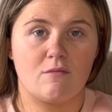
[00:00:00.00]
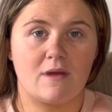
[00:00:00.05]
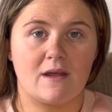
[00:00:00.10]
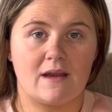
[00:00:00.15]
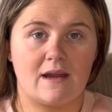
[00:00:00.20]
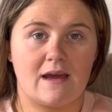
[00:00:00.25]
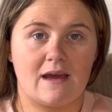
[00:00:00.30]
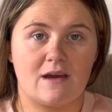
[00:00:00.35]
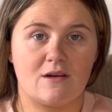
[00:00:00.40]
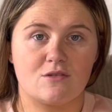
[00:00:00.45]
me
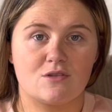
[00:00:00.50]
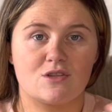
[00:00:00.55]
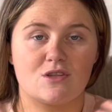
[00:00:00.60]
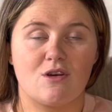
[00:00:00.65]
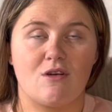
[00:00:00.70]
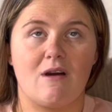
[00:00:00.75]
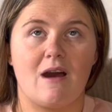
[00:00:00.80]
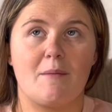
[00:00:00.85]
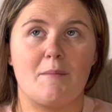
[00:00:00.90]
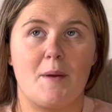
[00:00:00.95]
now.
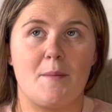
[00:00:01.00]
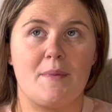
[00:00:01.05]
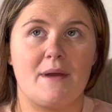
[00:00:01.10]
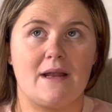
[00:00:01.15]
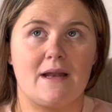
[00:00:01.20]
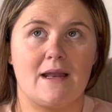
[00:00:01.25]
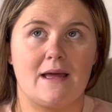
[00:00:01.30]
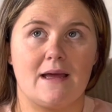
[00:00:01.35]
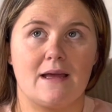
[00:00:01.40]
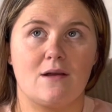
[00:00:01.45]
So I'm a
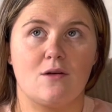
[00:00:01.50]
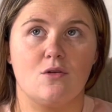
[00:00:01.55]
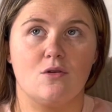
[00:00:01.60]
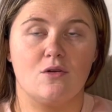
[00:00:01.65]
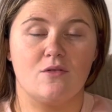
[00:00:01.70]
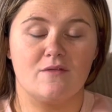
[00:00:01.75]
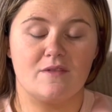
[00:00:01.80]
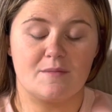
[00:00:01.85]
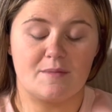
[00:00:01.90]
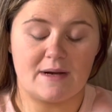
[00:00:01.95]
bit like all
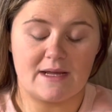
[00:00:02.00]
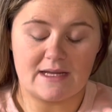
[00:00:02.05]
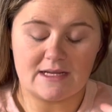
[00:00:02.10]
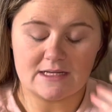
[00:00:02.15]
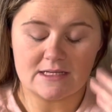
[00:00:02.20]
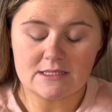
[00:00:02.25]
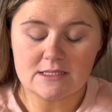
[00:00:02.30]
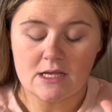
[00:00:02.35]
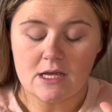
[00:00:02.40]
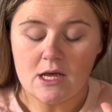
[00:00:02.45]
over the
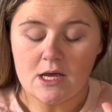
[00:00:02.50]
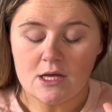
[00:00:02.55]
place.